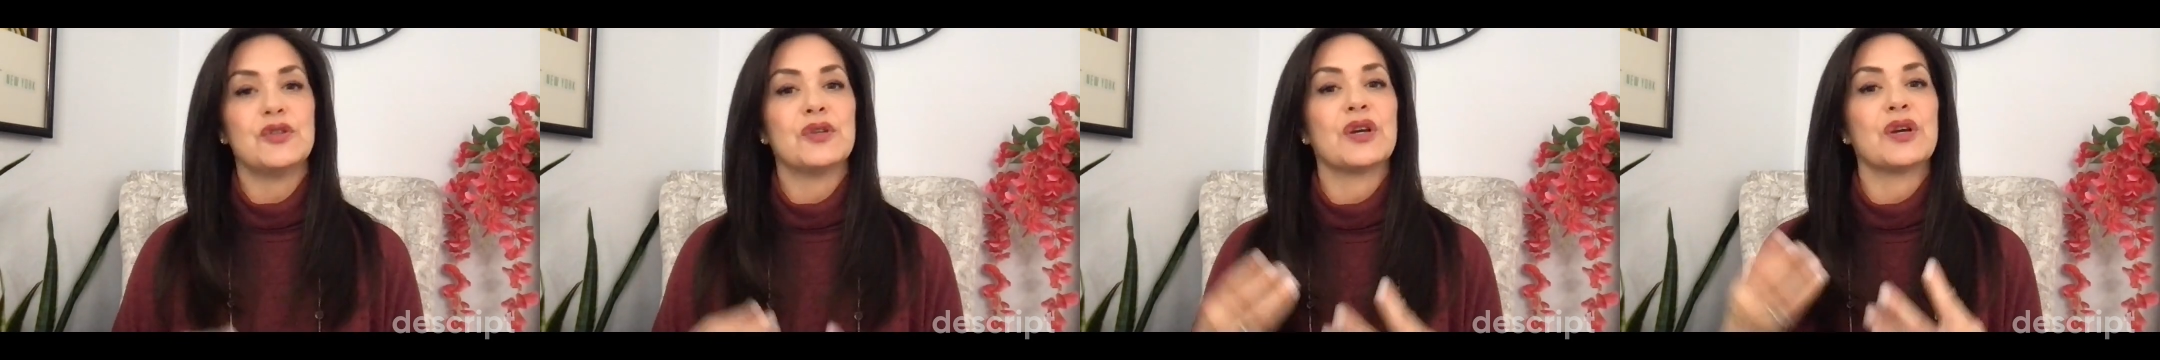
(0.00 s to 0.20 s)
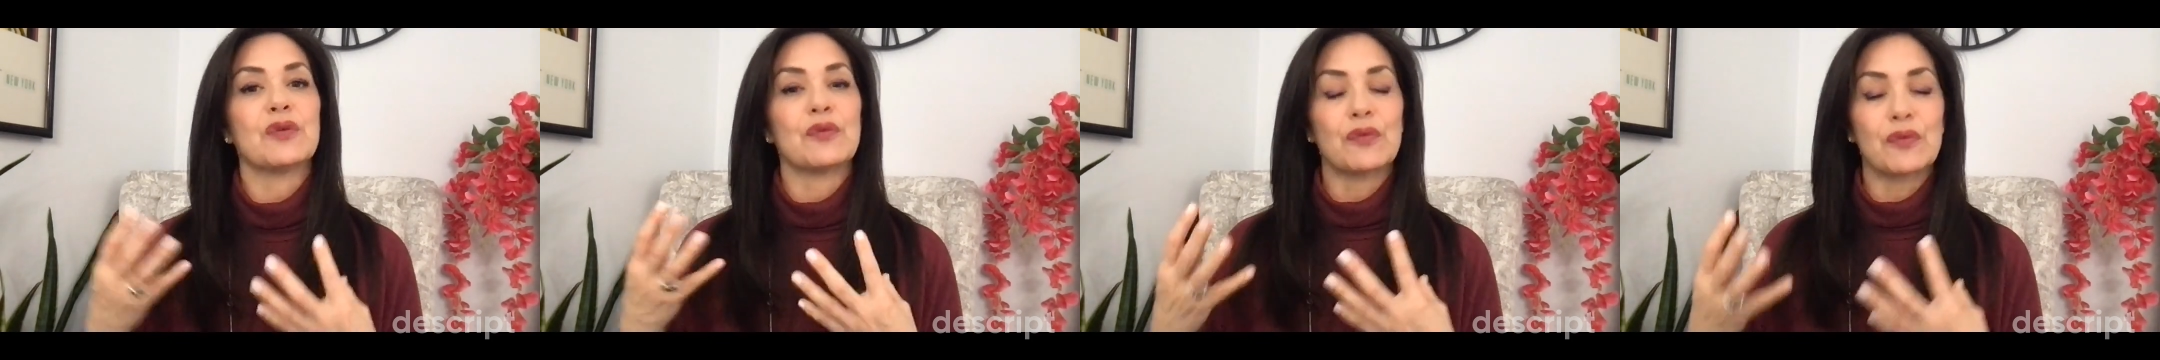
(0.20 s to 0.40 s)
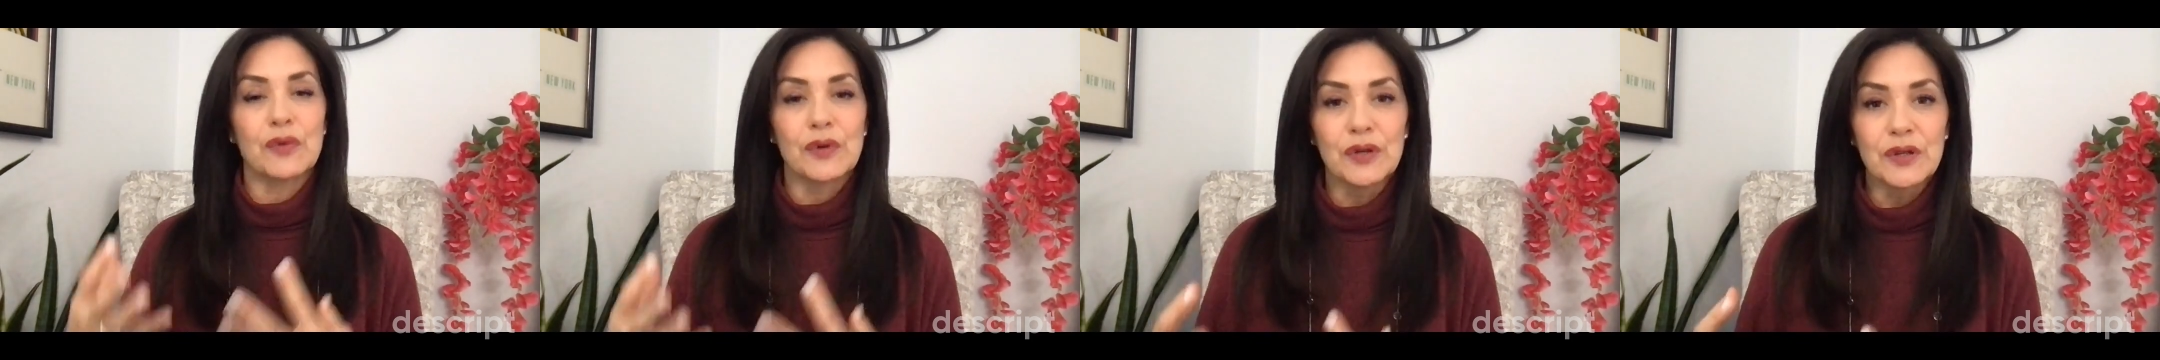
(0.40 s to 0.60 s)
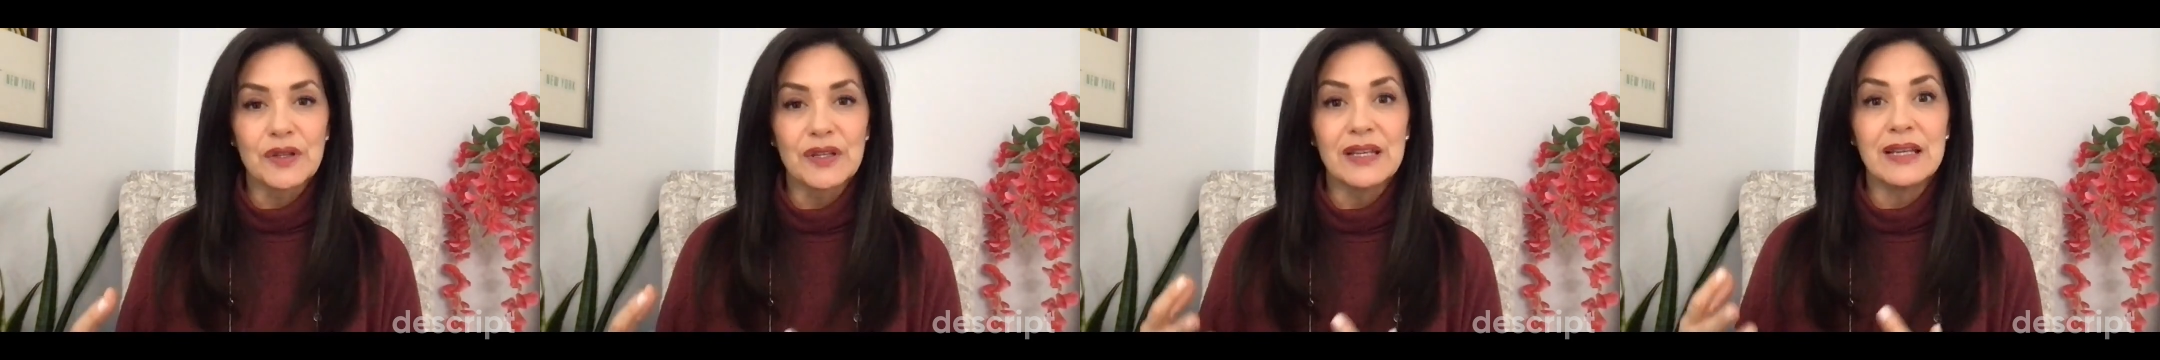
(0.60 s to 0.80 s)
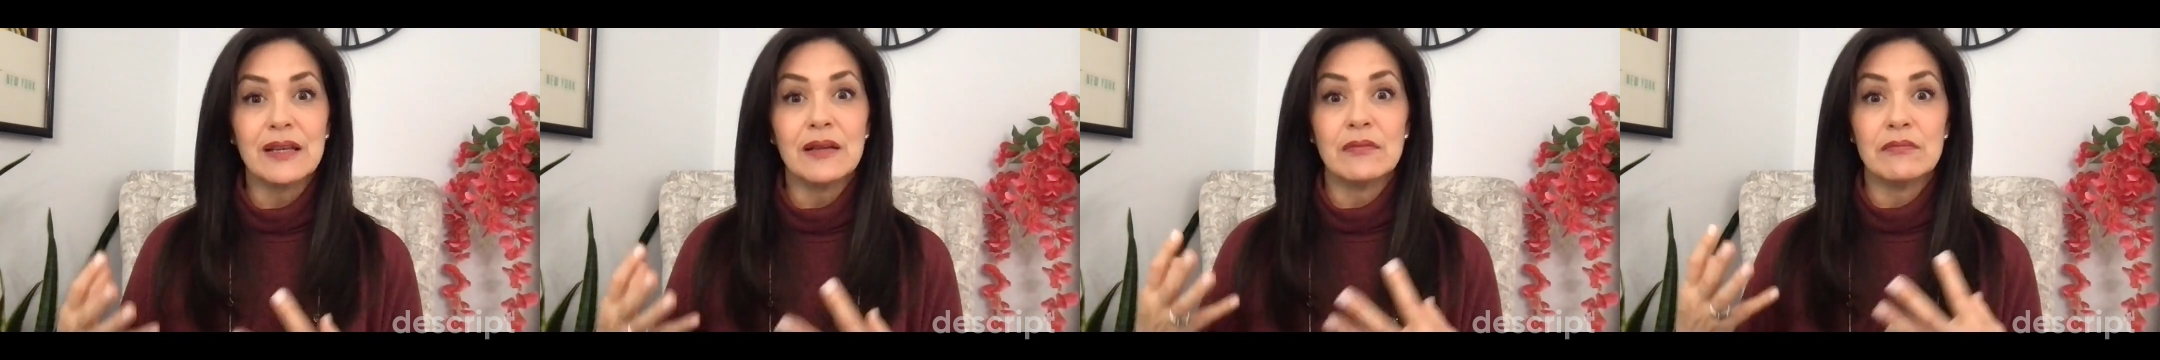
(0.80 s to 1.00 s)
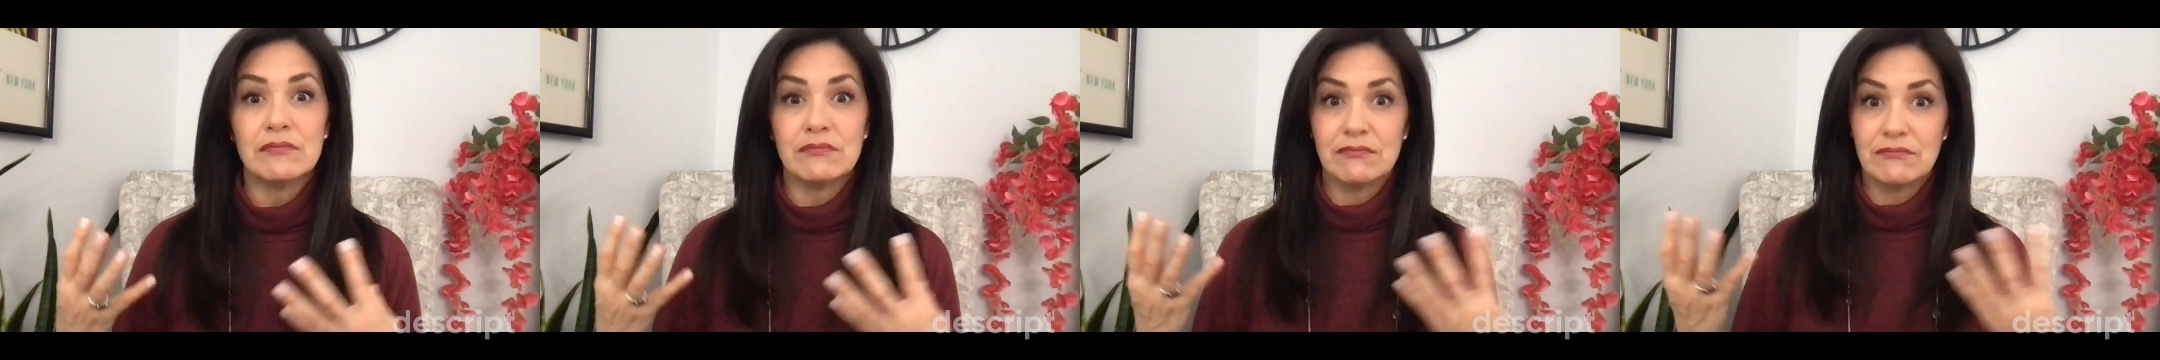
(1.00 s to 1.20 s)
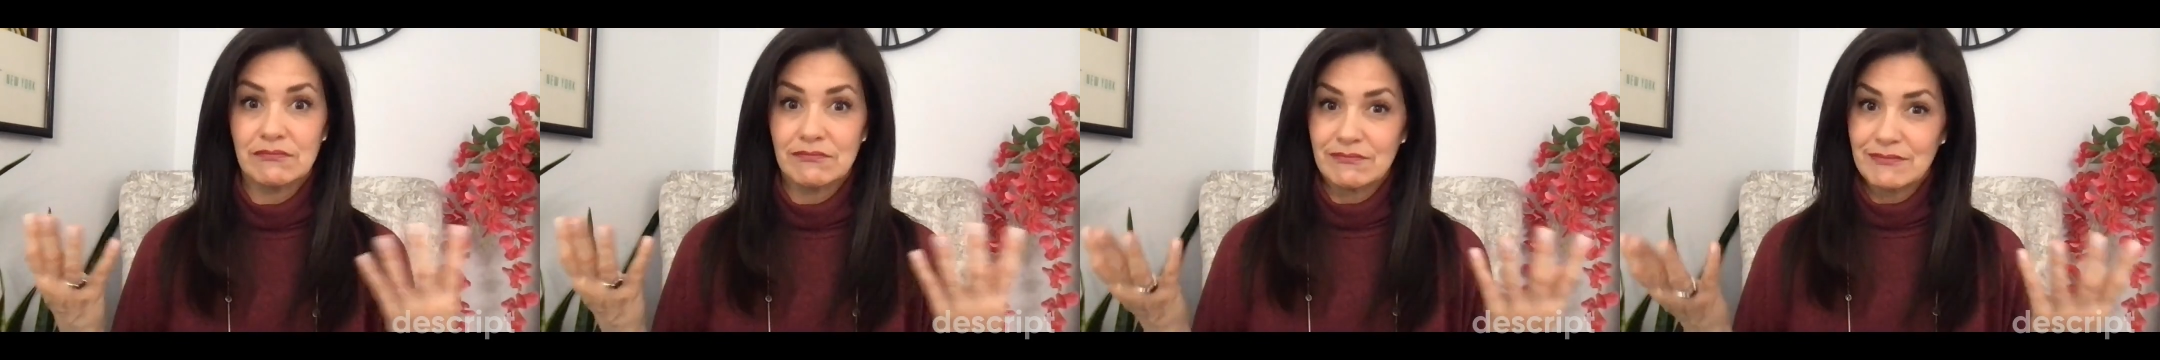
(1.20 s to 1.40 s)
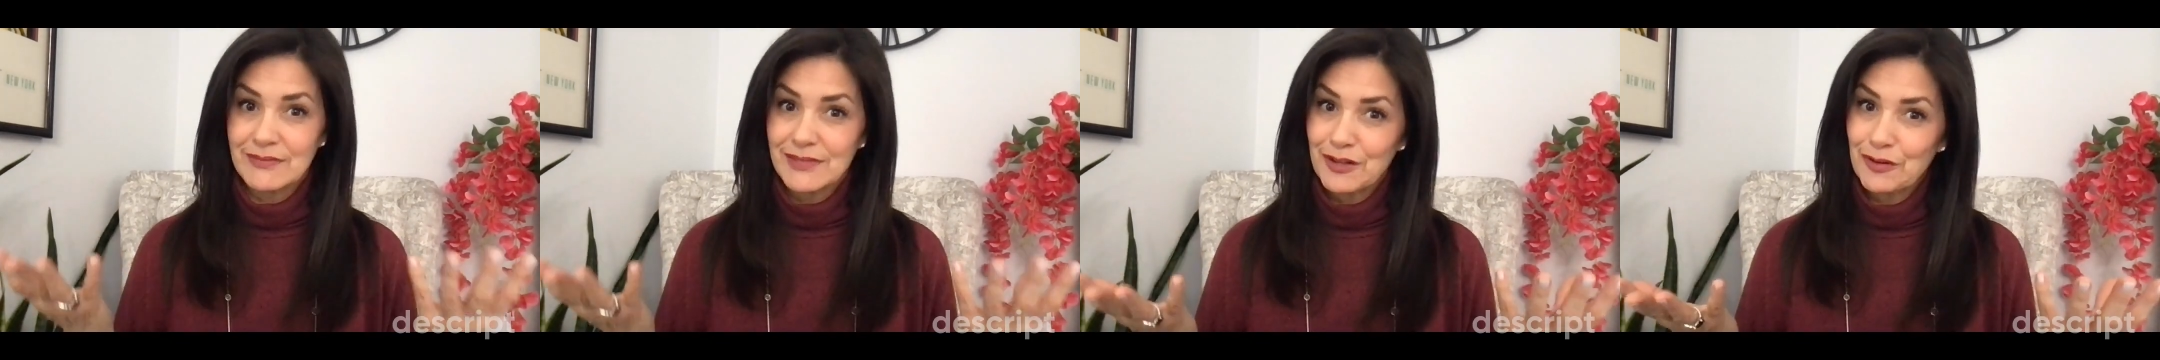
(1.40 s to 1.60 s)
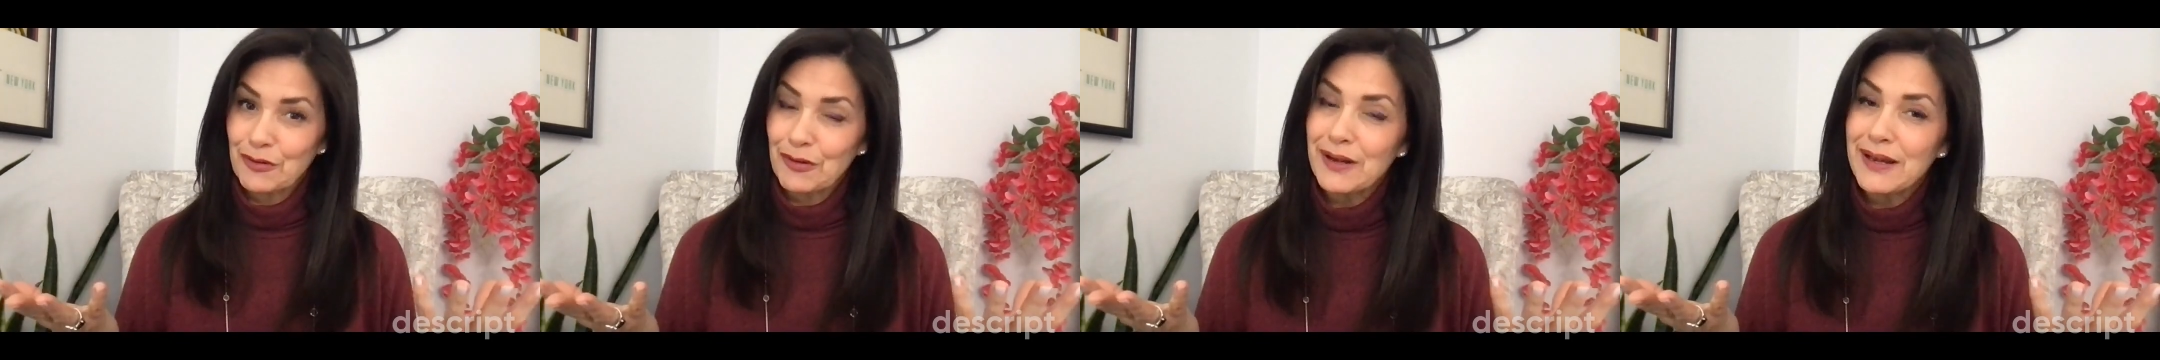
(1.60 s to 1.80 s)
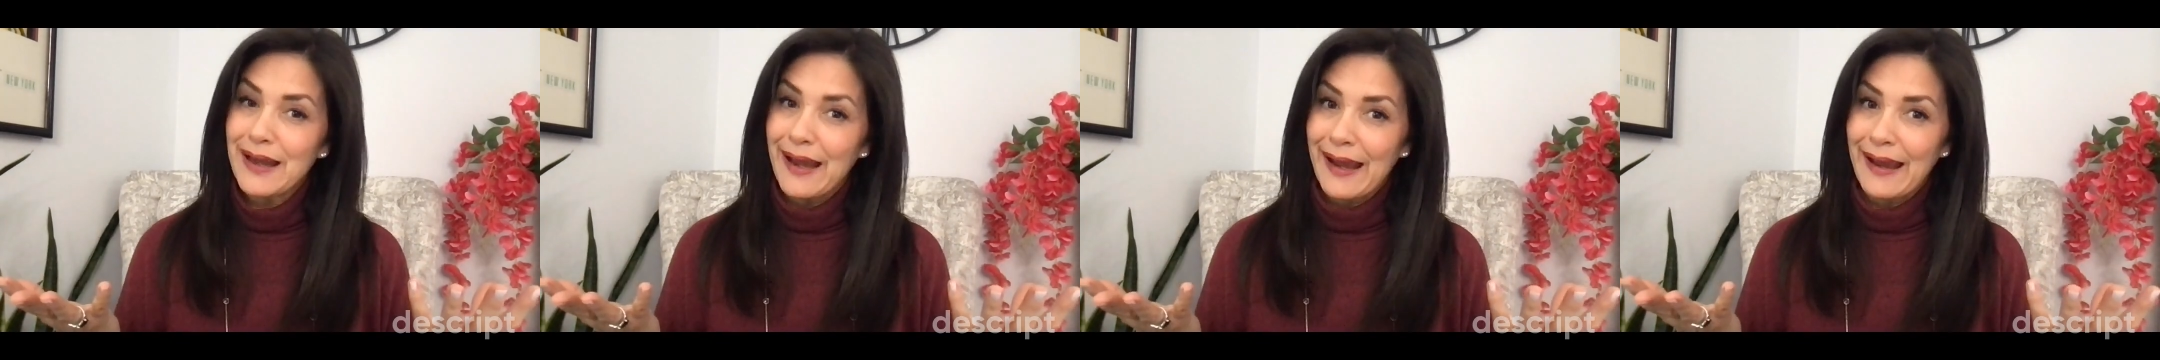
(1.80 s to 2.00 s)
you can really
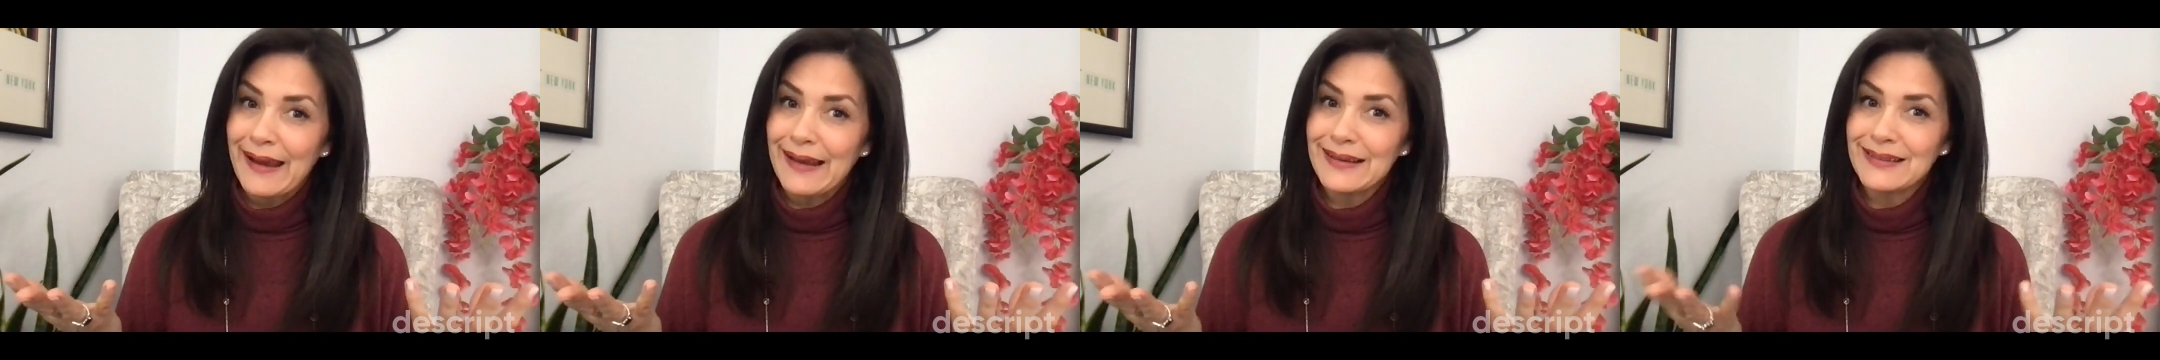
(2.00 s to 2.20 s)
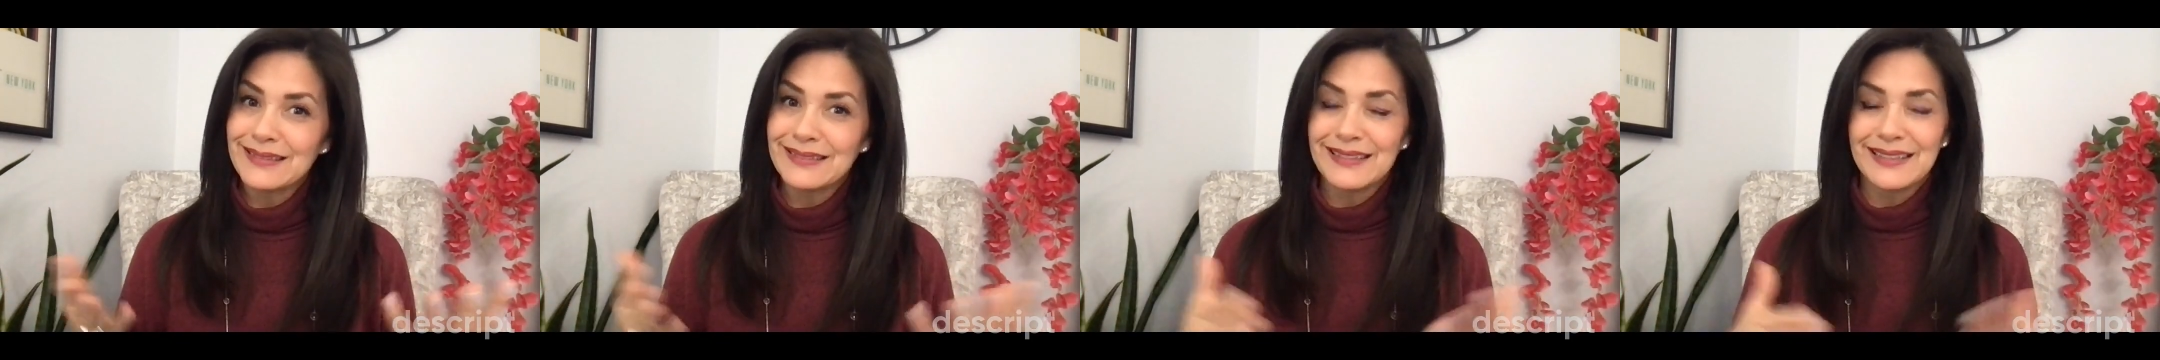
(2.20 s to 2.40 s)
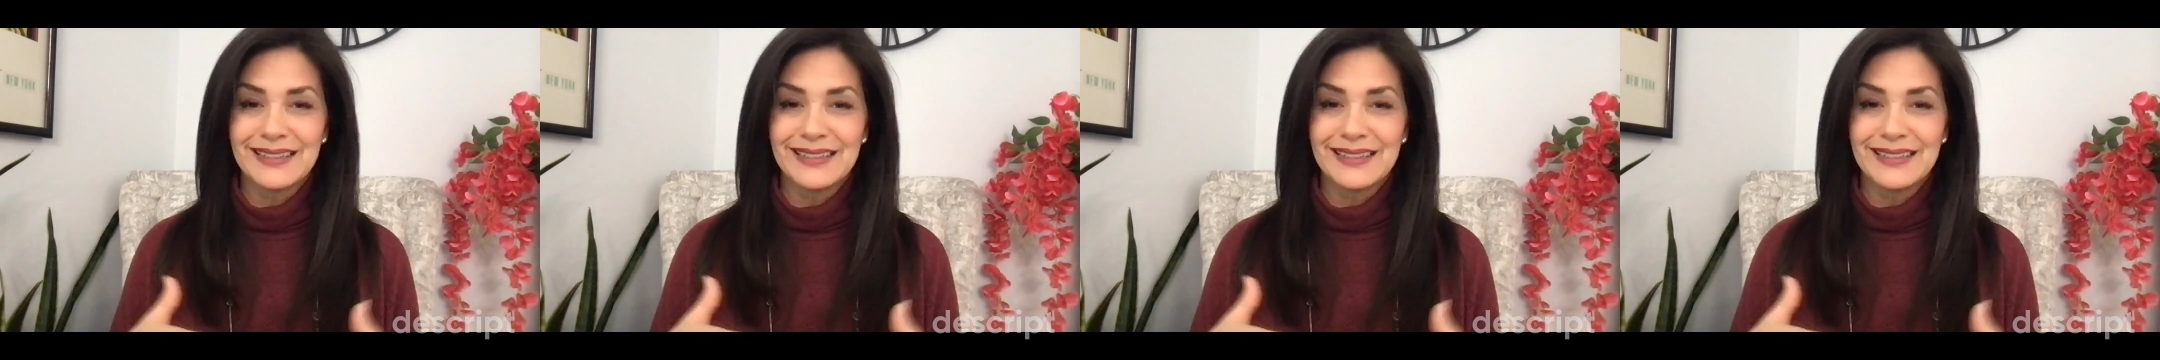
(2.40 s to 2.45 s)
create